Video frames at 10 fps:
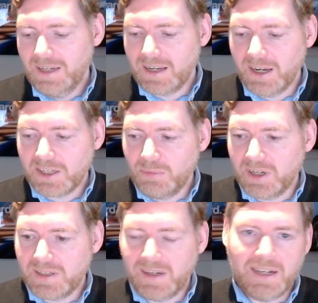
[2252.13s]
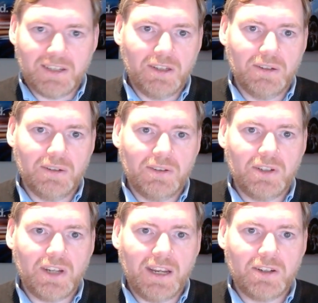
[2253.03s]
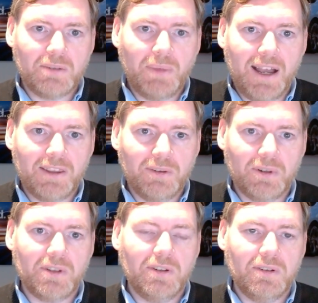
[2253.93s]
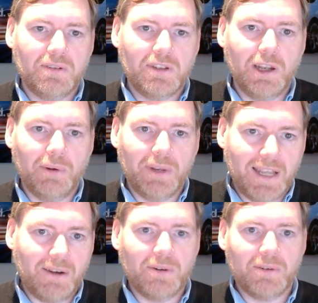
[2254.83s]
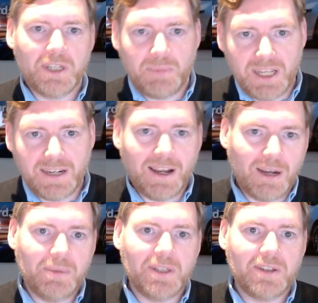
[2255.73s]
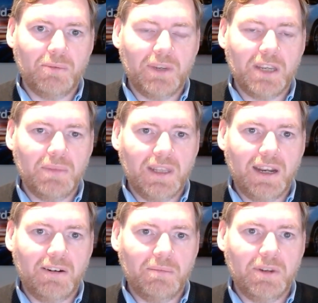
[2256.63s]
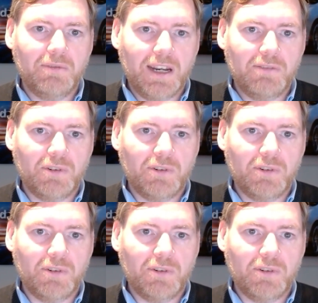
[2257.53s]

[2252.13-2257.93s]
a customer decides to change path or to slow it down or to speed it up and so on, we can be there and be ready